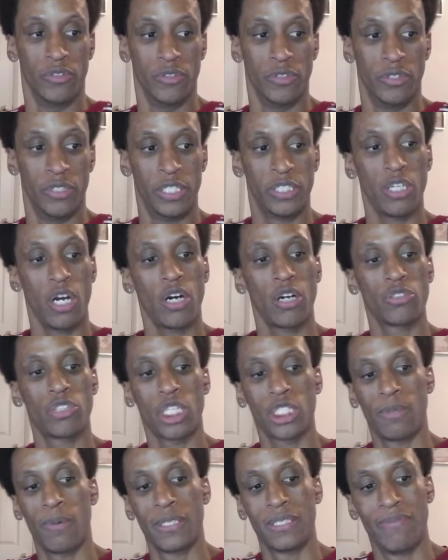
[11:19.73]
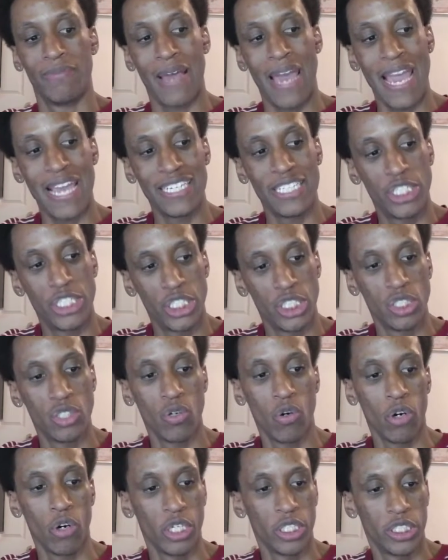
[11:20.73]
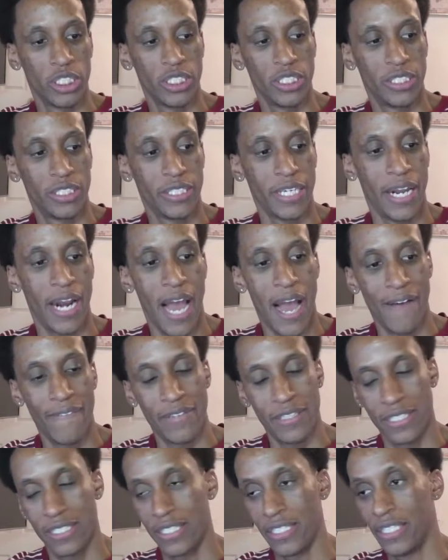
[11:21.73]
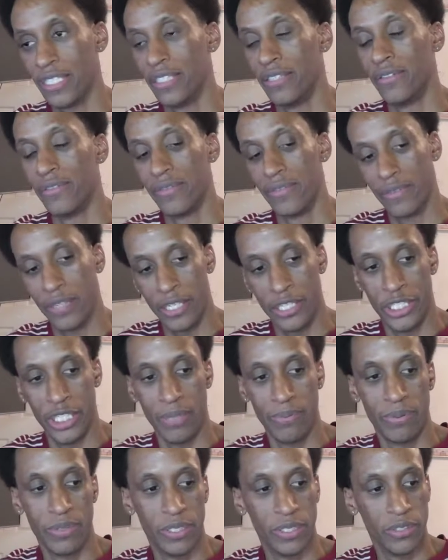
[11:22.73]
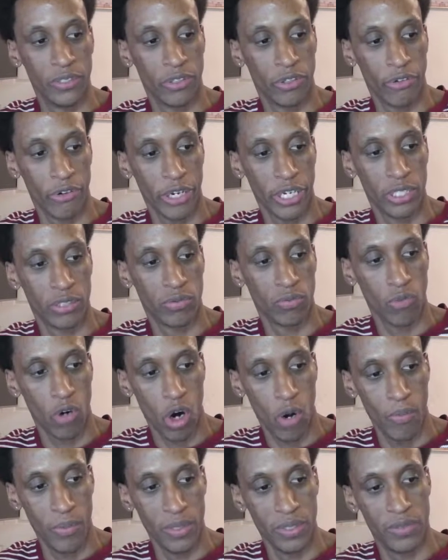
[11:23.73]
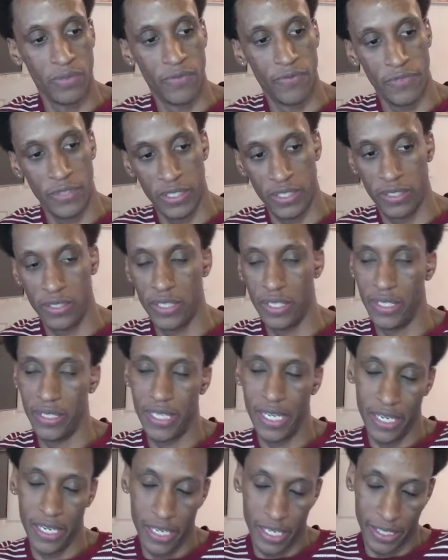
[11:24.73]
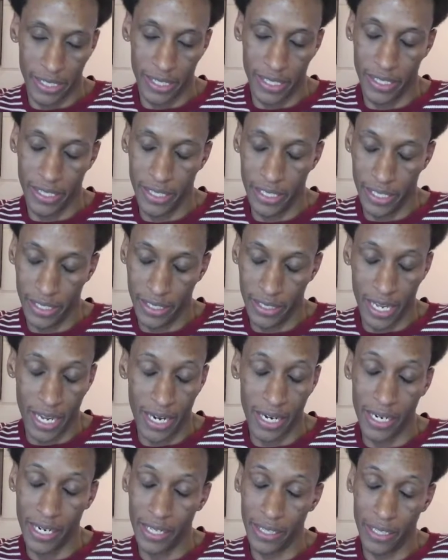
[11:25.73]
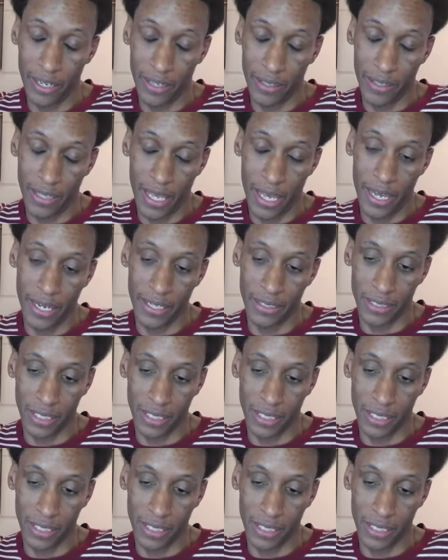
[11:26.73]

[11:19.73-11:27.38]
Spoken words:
This article talks about some ancient origins, and obviously Egyptians, Greeks, Romans feasted. They did their things.